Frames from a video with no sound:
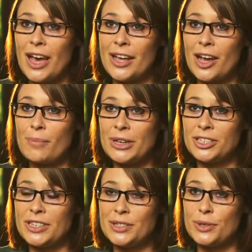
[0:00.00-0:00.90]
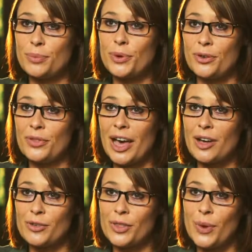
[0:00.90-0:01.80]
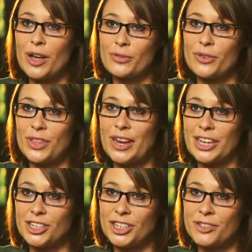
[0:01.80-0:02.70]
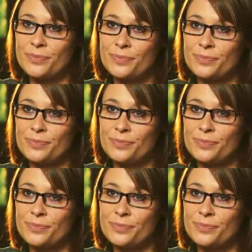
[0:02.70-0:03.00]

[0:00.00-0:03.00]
and our mission is to improve the health and the wealth of the nation.